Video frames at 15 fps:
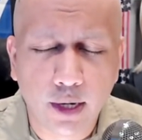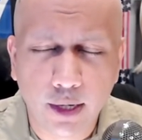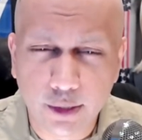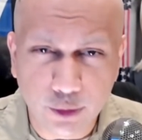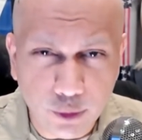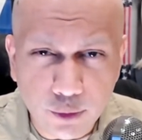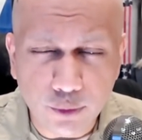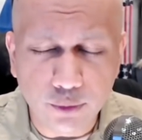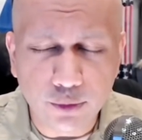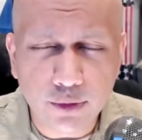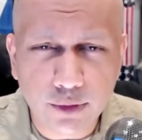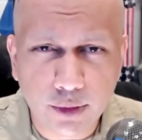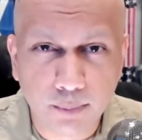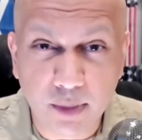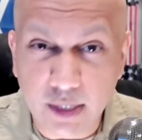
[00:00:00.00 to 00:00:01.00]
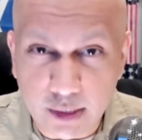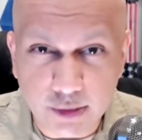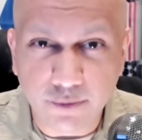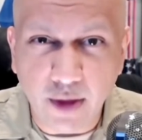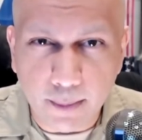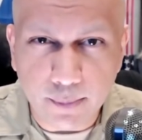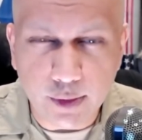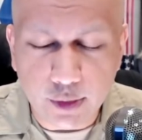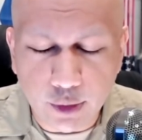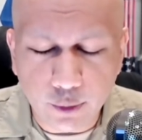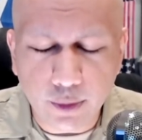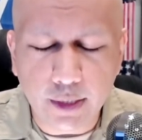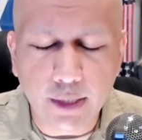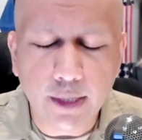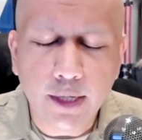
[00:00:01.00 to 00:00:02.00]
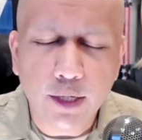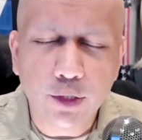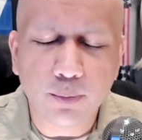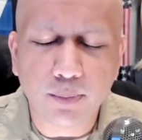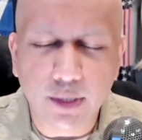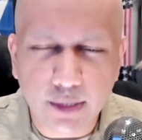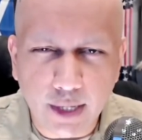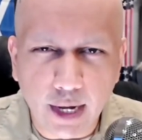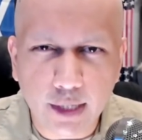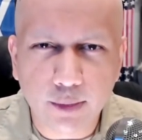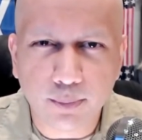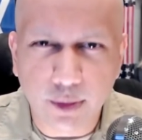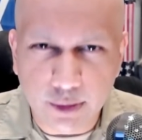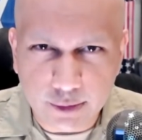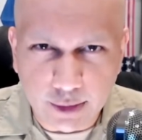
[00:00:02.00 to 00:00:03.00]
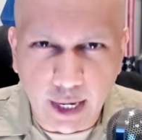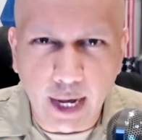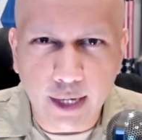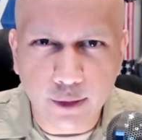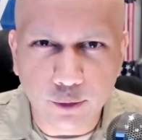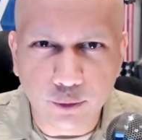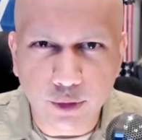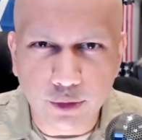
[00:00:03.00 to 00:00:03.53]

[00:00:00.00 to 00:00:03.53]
used because of ambiguity to protect Prince Andrew.